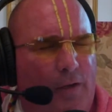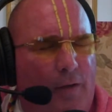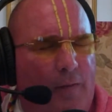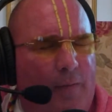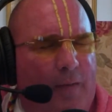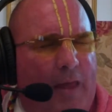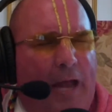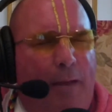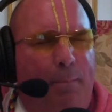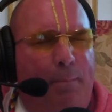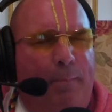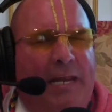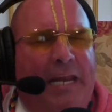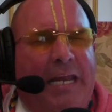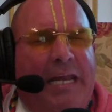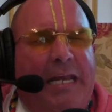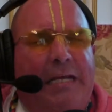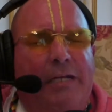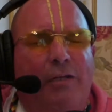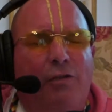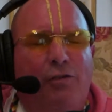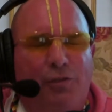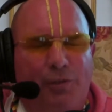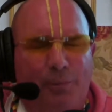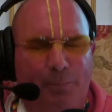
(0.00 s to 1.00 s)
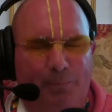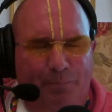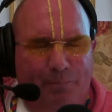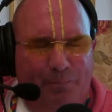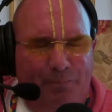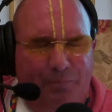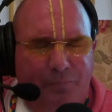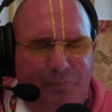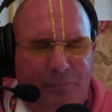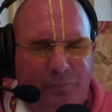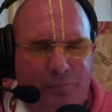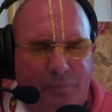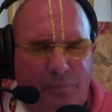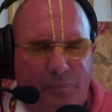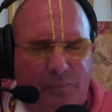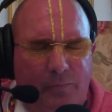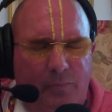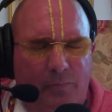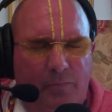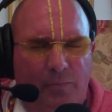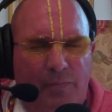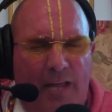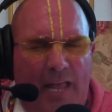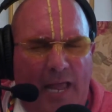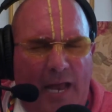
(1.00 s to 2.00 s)
That means
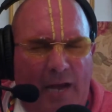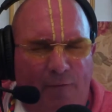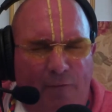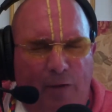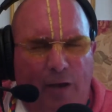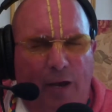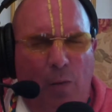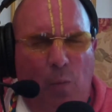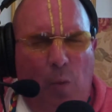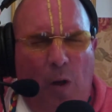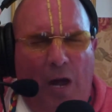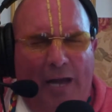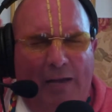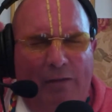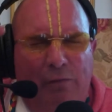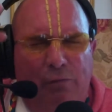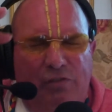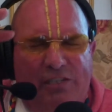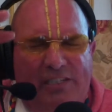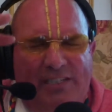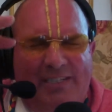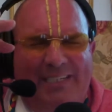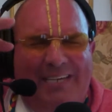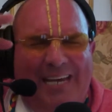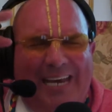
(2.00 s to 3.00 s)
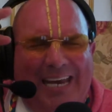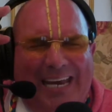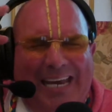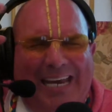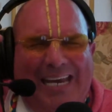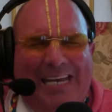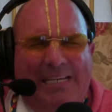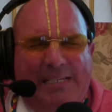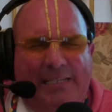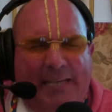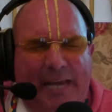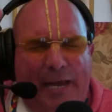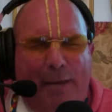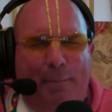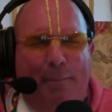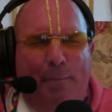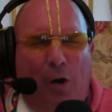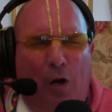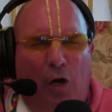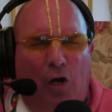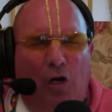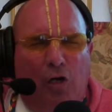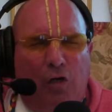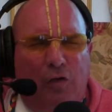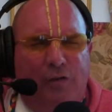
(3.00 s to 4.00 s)
everyone sees him
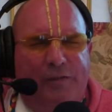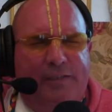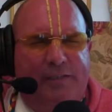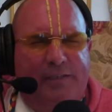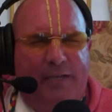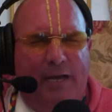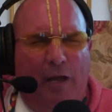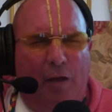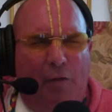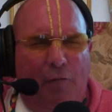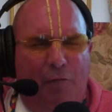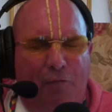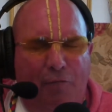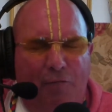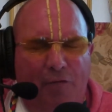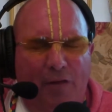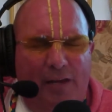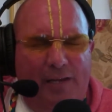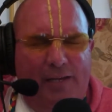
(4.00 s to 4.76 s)
or herself